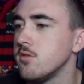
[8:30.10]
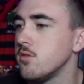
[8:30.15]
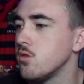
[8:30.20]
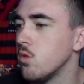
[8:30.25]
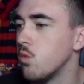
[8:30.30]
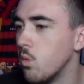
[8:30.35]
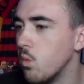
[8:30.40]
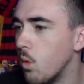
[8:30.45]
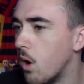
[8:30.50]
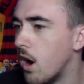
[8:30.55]

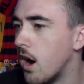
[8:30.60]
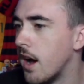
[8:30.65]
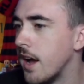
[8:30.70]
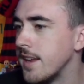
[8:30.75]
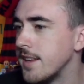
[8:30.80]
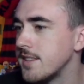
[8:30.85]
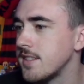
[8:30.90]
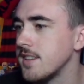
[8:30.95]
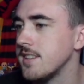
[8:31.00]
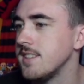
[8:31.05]

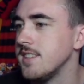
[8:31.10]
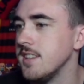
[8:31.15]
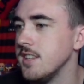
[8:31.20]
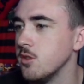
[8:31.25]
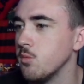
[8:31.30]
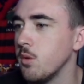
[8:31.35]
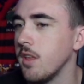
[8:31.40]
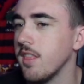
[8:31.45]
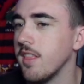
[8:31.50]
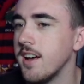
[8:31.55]
twice
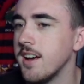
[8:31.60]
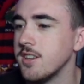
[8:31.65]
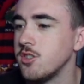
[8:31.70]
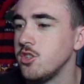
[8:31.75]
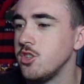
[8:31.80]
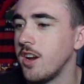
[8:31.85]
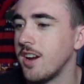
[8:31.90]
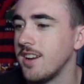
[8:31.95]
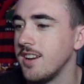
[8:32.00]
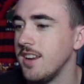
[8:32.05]
since we last
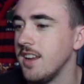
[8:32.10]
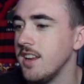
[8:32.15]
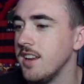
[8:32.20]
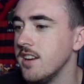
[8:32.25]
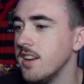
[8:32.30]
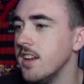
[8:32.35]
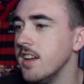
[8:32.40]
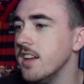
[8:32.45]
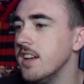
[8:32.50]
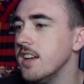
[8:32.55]
checked
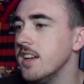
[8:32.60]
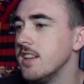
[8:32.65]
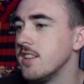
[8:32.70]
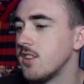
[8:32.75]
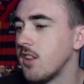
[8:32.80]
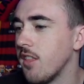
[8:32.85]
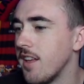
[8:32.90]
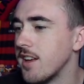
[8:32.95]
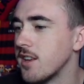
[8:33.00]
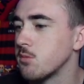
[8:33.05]
in.
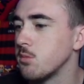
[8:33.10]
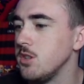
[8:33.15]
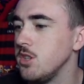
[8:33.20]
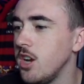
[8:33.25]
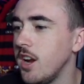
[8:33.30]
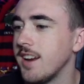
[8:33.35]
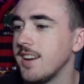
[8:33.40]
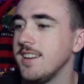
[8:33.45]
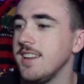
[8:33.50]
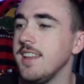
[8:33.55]
So last we
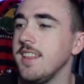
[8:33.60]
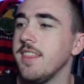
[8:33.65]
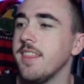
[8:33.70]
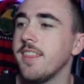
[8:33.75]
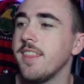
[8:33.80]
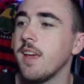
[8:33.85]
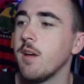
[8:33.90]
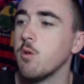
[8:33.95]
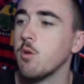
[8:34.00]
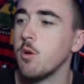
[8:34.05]
checked in,
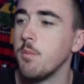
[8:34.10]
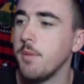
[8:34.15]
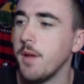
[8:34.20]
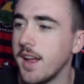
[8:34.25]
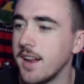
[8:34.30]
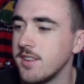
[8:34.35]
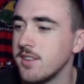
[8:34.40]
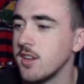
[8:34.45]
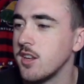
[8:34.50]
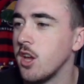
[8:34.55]
they were
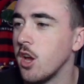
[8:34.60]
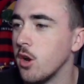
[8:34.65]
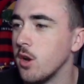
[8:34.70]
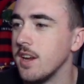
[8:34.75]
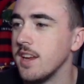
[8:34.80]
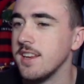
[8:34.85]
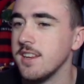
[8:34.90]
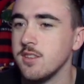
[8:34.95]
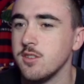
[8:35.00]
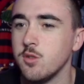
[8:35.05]
about to go
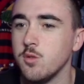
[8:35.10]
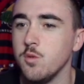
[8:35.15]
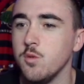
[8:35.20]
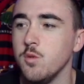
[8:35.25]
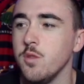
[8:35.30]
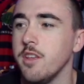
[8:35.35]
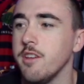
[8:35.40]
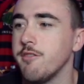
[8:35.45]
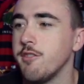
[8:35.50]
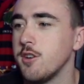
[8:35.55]

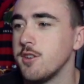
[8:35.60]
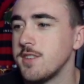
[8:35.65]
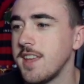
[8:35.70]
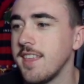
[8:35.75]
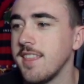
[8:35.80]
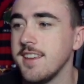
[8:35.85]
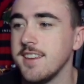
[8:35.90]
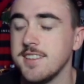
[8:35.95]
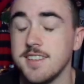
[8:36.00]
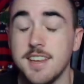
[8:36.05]
into their first
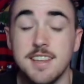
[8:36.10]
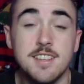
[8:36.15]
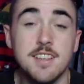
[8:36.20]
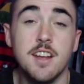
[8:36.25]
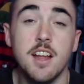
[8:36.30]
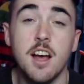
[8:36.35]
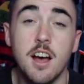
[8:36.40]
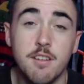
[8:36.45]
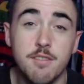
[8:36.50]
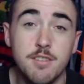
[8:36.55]
A-League
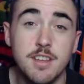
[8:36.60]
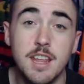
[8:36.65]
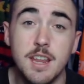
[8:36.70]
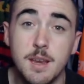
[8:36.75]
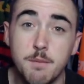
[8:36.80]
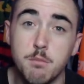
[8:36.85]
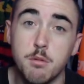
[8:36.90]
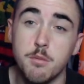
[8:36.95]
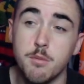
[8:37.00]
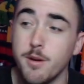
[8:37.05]
season after
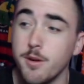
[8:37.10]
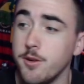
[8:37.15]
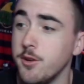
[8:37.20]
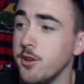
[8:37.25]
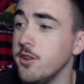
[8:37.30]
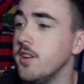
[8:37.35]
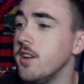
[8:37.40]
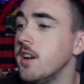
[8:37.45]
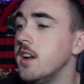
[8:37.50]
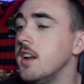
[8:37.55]
getting
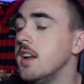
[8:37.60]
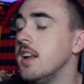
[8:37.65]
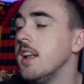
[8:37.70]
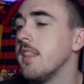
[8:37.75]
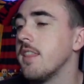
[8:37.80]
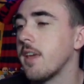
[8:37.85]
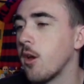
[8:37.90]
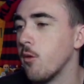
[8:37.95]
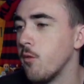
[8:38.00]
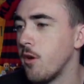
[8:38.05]
promoted.
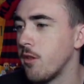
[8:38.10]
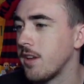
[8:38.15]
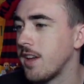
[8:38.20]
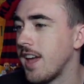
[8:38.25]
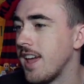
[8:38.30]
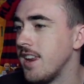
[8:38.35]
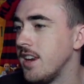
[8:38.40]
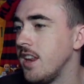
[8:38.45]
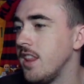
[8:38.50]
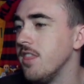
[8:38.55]
They got
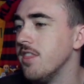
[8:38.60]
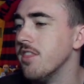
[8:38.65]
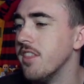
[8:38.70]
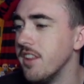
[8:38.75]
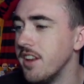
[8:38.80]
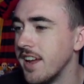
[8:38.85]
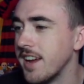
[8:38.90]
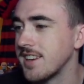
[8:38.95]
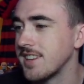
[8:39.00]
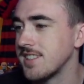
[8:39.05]
relegated the
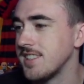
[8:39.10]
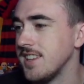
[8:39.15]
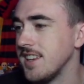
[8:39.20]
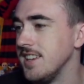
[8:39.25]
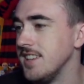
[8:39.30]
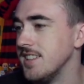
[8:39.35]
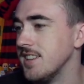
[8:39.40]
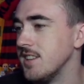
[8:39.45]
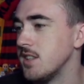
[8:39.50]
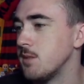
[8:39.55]
next
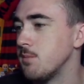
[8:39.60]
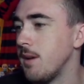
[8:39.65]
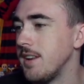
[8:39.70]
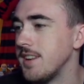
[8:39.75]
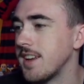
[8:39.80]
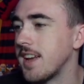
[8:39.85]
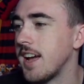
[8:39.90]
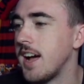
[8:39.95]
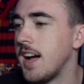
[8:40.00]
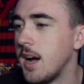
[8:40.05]
season,
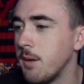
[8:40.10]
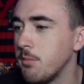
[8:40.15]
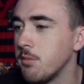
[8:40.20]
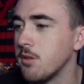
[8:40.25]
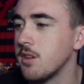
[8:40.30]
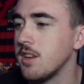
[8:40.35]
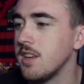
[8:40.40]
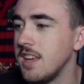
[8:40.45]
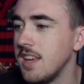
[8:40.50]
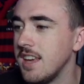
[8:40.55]
spent a
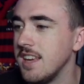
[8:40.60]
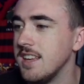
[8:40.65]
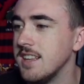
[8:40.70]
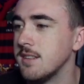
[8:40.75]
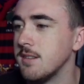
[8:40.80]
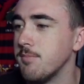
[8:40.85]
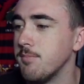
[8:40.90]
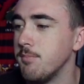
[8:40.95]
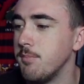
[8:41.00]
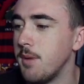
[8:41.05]
couple of years
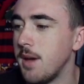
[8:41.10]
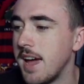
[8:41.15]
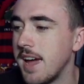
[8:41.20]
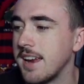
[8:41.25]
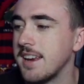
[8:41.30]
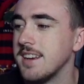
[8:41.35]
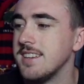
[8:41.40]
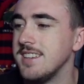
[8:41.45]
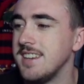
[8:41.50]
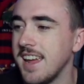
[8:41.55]

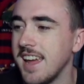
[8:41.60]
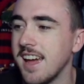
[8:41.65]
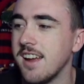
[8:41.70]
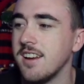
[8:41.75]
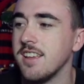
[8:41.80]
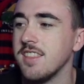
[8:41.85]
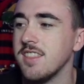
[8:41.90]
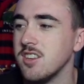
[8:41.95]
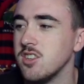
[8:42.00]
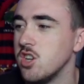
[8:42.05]
back
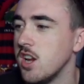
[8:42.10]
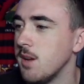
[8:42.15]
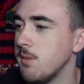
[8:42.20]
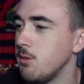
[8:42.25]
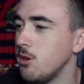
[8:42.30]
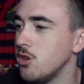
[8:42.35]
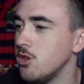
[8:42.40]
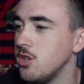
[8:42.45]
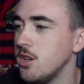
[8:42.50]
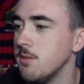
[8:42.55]
down in the
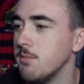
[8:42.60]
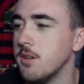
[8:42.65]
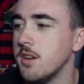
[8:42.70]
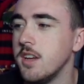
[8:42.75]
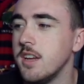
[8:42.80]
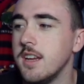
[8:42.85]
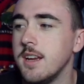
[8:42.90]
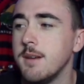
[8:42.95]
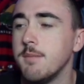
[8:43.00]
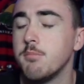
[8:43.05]
championship,
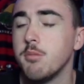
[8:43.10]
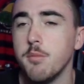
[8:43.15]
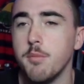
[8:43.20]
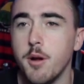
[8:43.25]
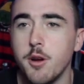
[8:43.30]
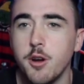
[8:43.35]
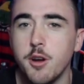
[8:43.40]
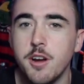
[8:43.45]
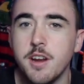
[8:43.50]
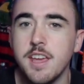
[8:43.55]

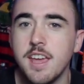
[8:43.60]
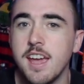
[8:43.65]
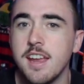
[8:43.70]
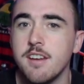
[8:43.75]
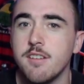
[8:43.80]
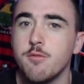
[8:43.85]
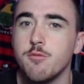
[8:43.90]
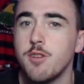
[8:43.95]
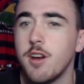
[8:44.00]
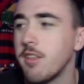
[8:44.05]
promoted
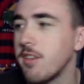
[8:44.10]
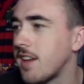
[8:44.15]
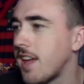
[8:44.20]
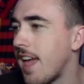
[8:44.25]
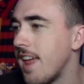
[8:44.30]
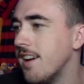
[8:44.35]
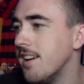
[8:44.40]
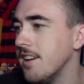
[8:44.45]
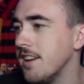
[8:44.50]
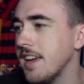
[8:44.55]
again,
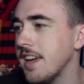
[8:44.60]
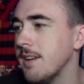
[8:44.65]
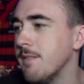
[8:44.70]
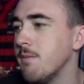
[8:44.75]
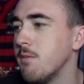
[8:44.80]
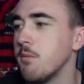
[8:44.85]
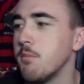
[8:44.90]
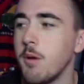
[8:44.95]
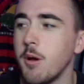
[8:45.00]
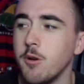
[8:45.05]
relegated again,
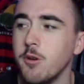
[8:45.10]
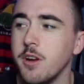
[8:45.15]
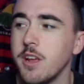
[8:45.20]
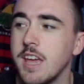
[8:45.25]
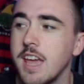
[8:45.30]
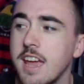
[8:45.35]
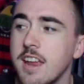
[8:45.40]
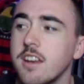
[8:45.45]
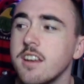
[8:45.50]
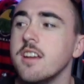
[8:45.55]
promoted
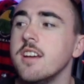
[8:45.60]
again,